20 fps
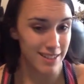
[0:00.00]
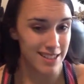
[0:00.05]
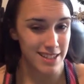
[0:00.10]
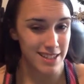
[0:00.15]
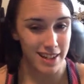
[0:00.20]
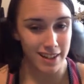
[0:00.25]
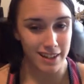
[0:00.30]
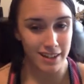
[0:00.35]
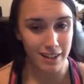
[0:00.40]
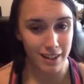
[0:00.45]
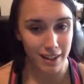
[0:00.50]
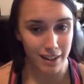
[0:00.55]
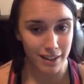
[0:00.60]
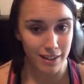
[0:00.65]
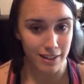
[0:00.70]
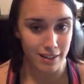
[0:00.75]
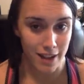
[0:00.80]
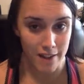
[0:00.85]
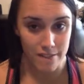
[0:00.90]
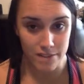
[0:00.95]
It's kind of like a
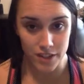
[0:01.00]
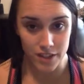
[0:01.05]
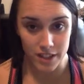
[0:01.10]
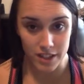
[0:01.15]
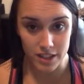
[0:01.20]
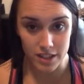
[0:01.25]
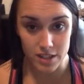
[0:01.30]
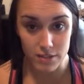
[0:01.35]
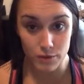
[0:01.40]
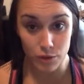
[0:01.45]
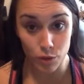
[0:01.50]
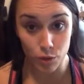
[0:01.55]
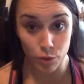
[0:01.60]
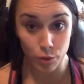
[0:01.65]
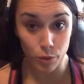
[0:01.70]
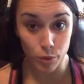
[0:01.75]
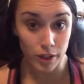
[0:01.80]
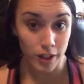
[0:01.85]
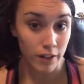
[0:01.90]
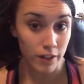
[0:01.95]
Netflix for
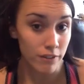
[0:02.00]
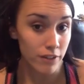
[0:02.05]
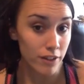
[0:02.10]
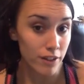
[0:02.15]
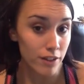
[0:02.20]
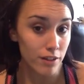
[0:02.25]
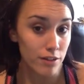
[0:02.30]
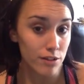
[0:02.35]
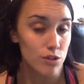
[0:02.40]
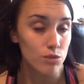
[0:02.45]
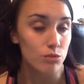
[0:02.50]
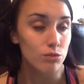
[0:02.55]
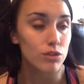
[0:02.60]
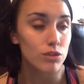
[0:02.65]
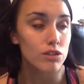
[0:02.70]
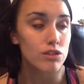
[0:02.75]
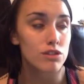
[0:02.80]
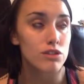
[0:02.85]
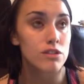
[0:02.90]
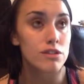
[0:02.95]
workout videos,
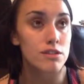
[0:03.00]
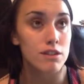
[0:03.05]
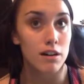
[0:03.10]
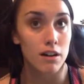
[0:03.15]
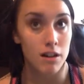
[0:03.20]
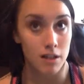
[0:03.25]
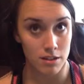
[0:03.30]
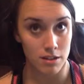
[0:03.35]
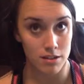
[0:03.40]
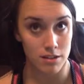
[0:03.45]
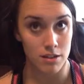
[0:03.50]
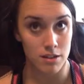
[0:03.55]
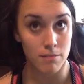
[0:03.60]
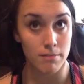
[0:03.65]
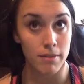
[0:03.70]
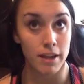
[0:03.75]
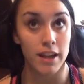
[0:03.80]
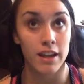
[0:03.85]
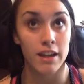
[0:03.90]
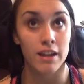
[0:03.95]
which is
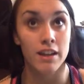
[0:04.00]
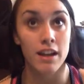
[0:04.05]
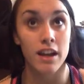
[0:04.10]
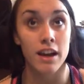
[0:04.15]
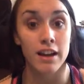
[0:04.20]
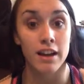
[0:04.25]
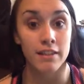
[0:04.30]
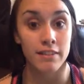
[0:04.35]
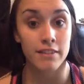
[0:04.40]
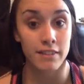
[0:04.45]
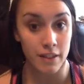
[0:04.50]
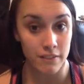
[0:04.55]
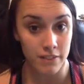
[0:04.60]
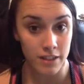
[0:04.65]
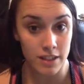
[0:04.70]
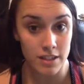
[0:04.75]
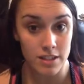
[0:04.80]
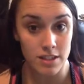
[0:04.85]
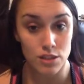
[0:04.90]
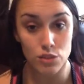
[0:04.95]
awesome, and I love it.